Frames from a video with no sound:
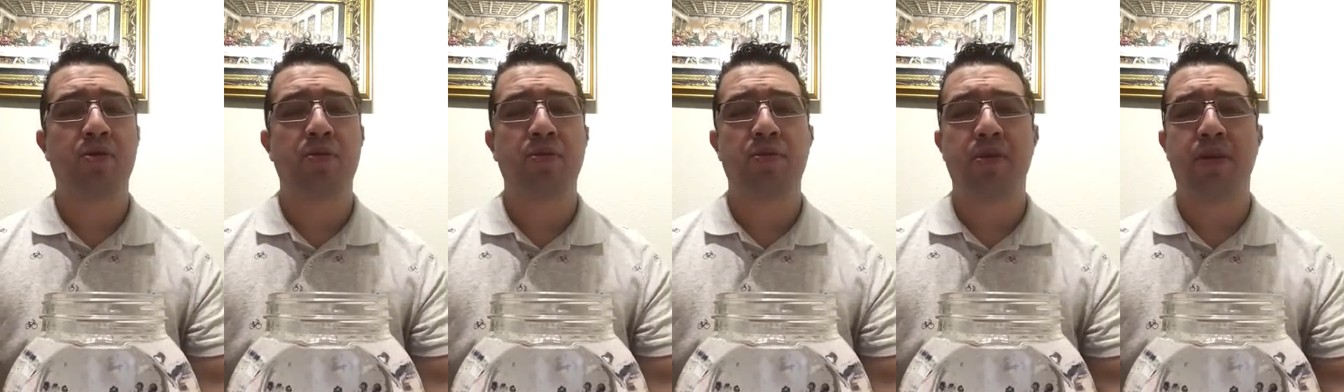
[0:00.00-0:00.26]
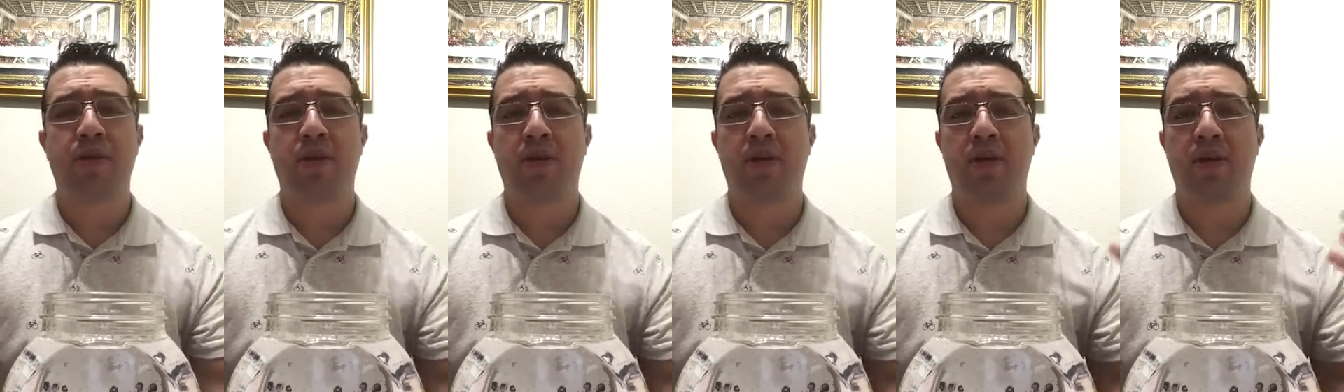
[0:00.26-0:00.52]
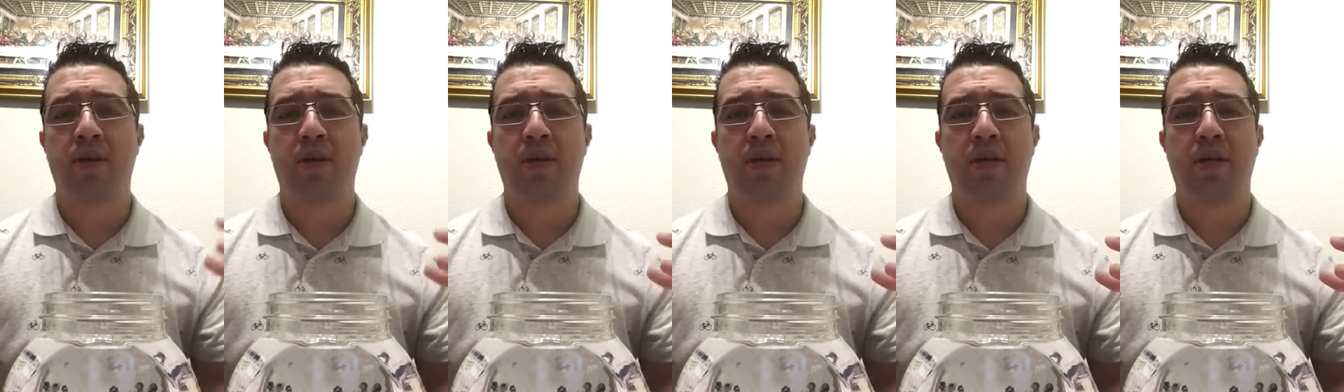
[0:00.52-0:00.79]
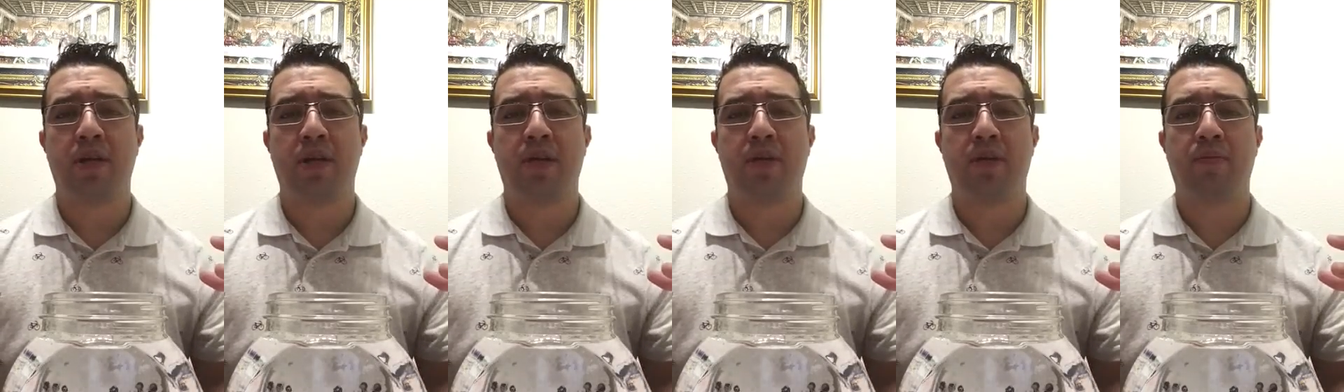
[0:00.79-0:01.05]
You're
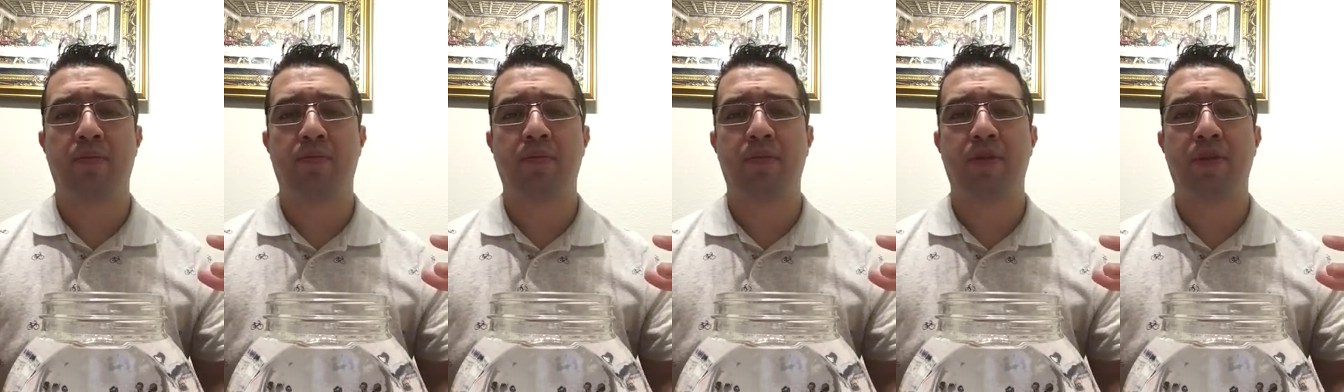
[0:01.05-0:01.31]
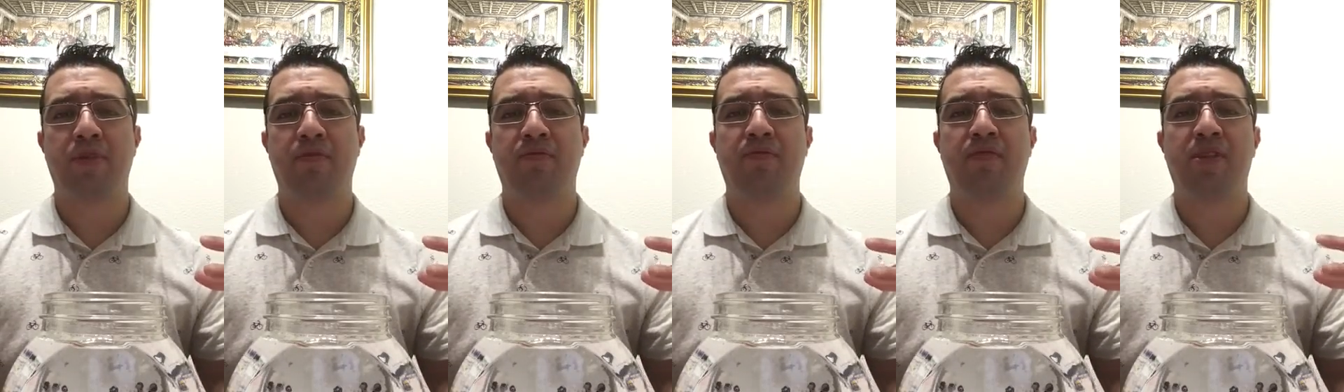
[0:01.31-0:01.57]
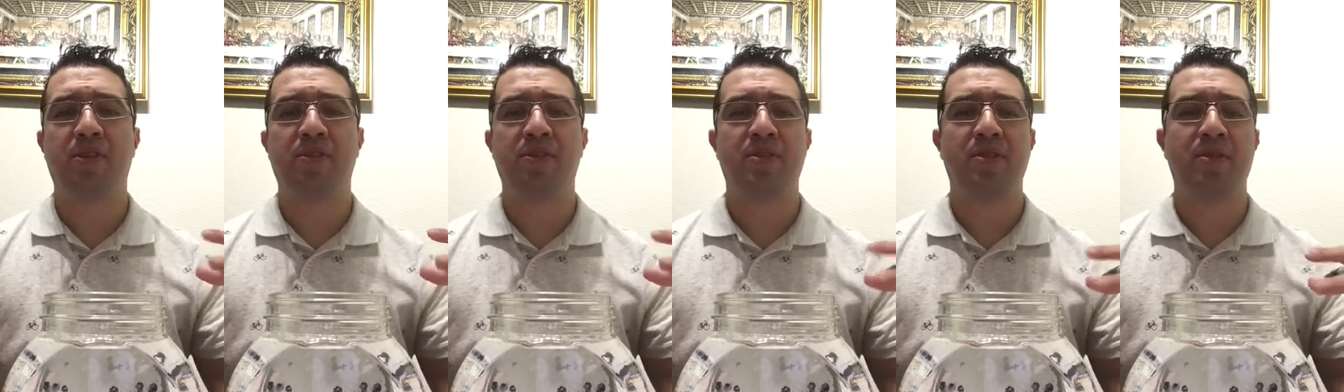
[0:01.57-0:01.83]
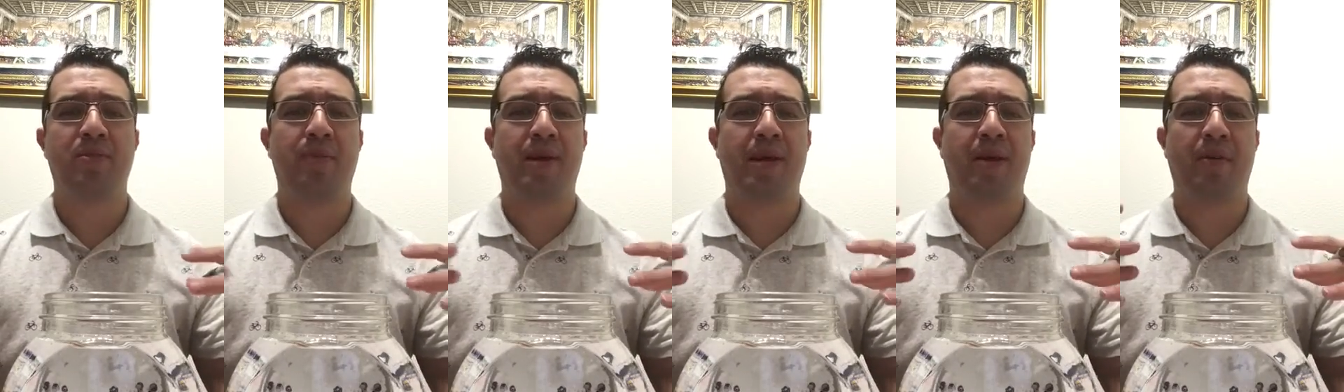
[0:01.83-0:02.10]

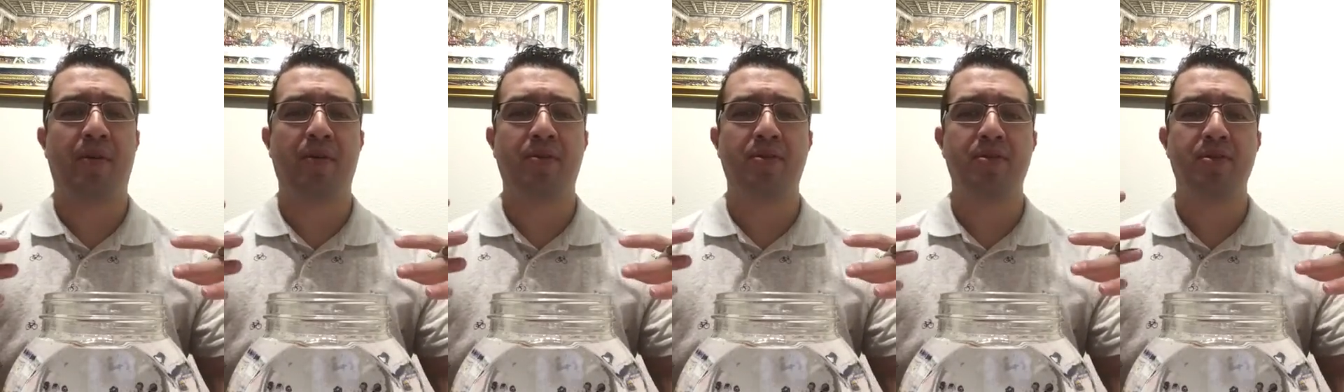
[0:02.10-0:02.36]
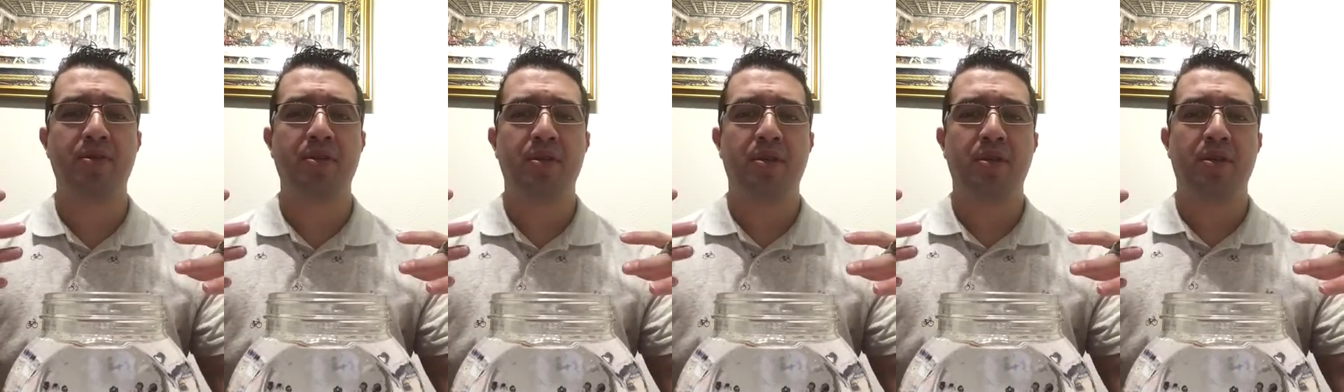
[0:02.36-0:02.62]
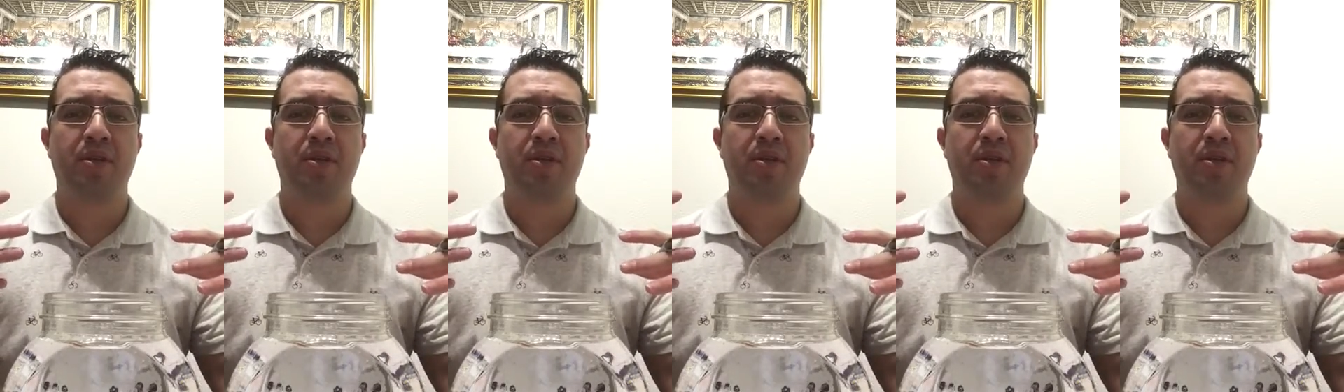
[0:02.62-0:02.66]
confused about